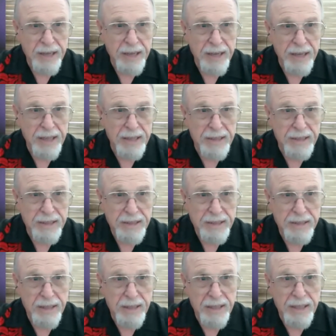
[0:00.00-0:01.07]
I
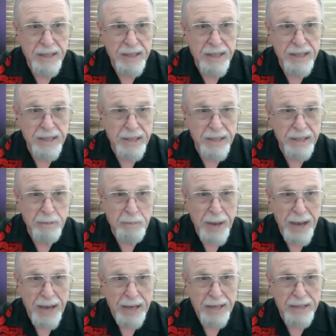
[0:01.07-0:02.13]
uh, in the
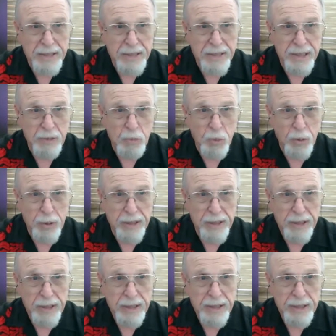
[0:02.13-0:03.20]
back is a wood